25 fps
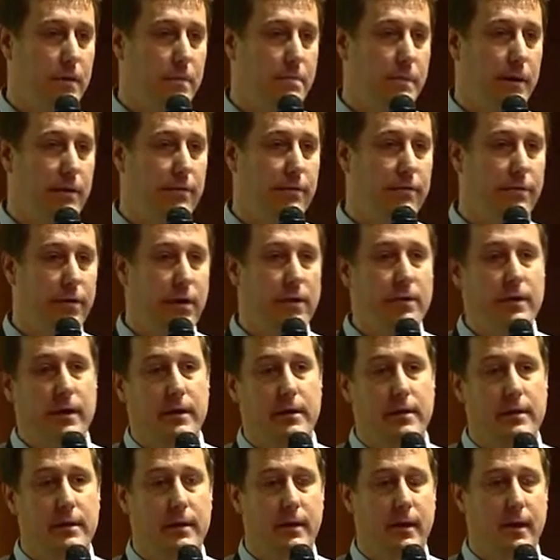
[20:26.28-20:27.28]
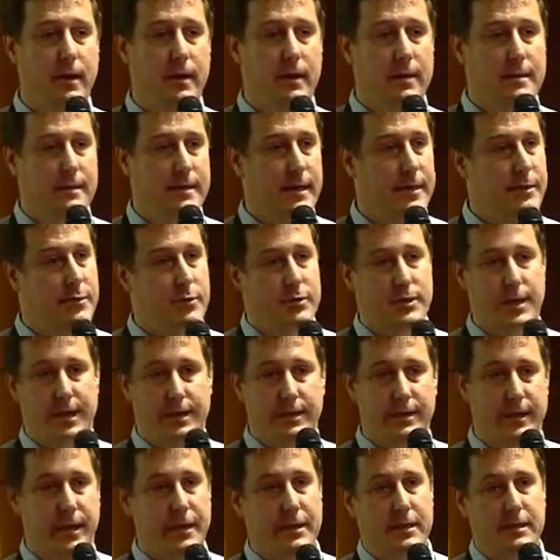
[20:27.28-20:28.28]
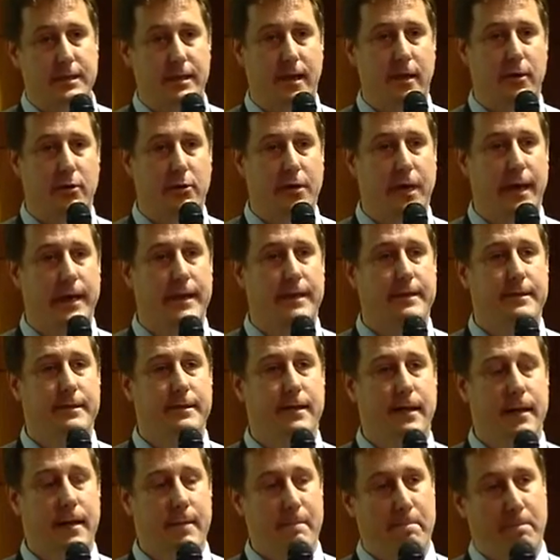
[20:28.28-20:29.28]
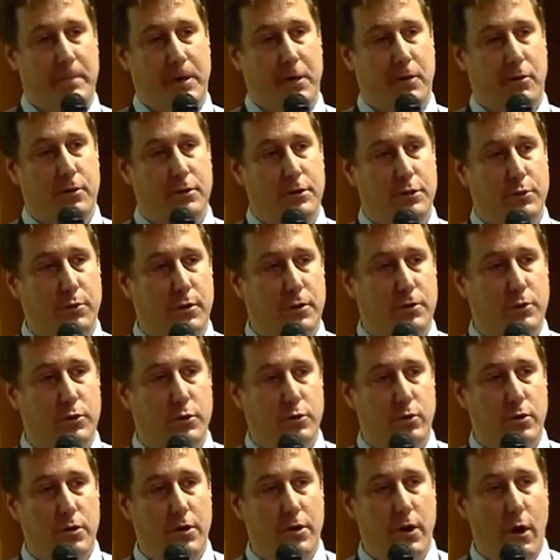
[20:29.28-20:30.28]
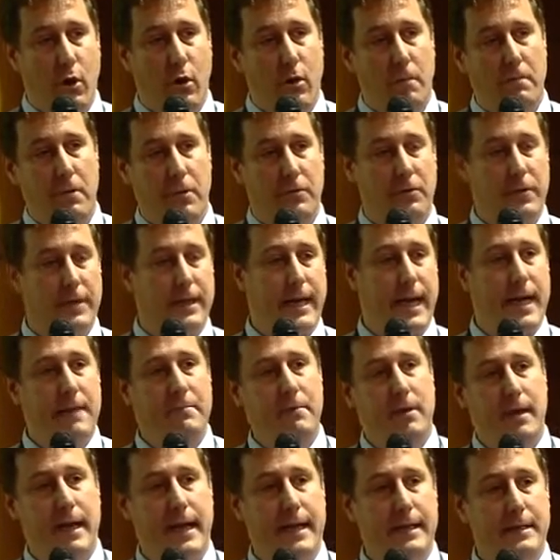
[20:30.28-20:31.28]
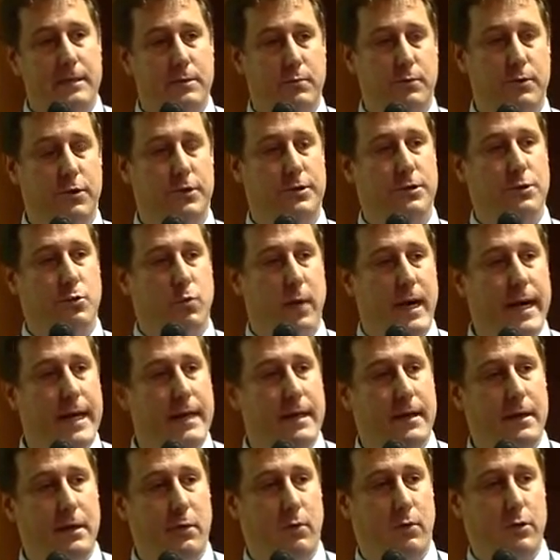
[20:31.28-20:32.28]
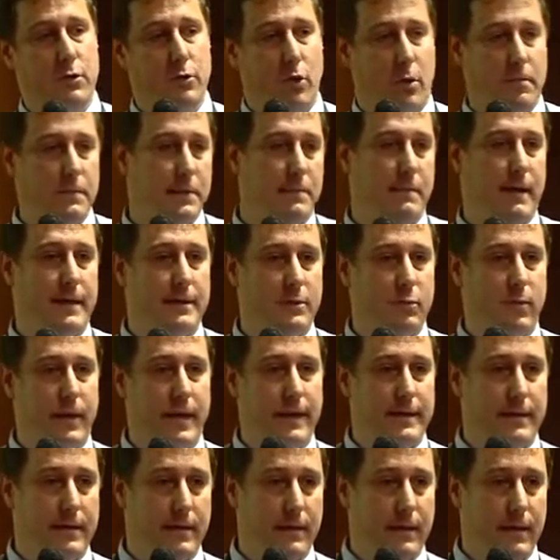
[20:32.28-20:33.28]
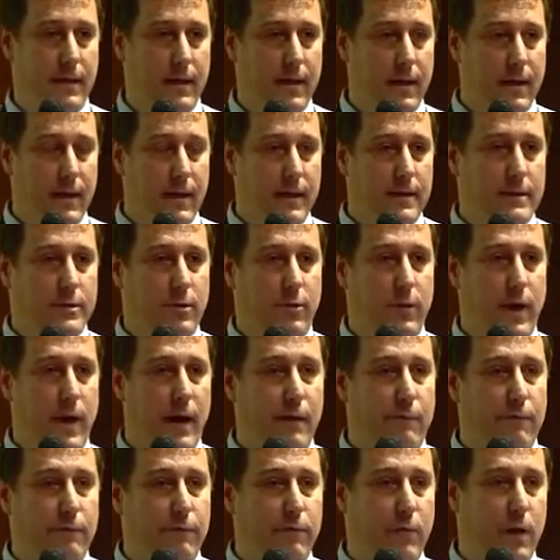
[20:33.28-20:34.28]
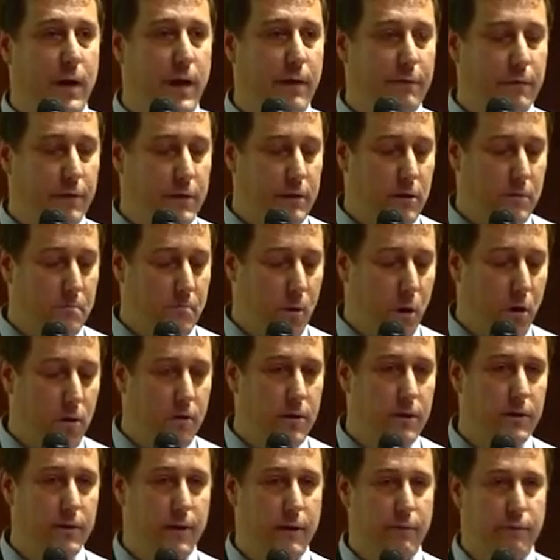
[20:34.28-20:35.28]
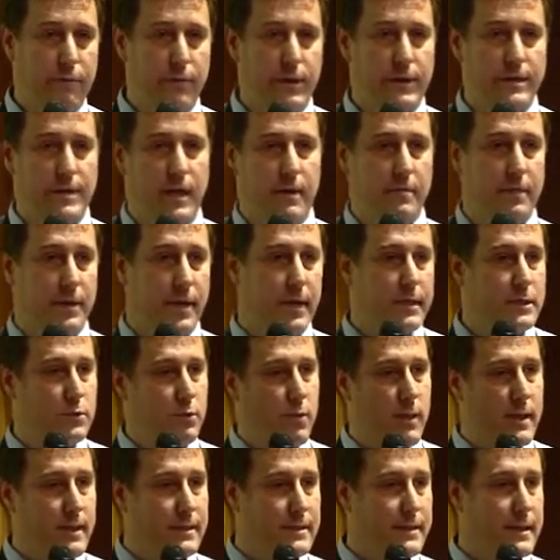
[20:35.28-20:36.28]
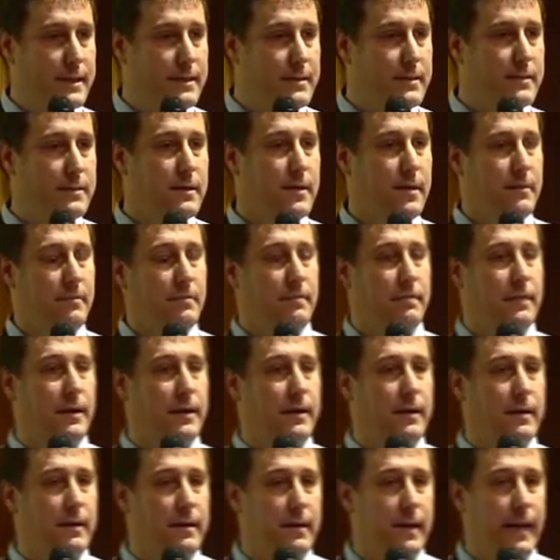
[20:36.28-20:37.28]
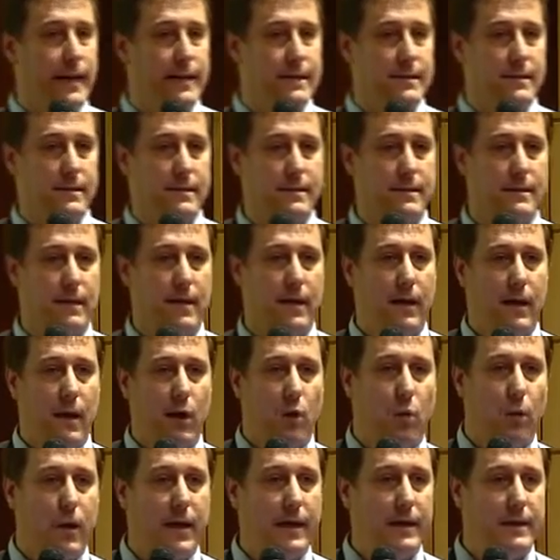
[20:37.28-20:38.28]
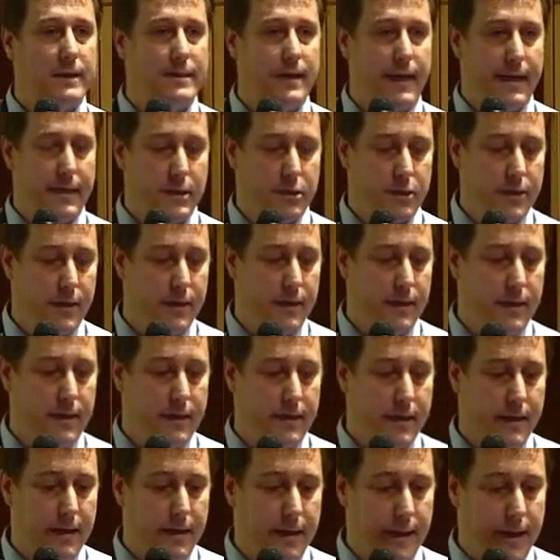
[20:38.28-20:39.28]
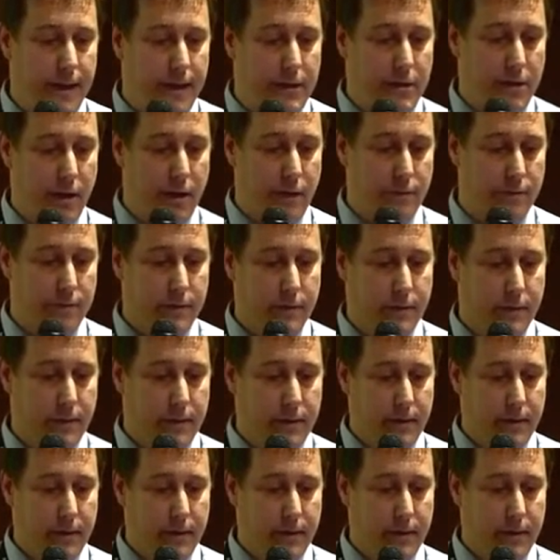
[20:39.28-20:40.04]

peripheral sensors, actuators are located, because you want to know about the cable lengths, which is weight, and you want to optimize weight. So you have for every component, you have, for example, an XYZ axis where it is actually in the aircraft.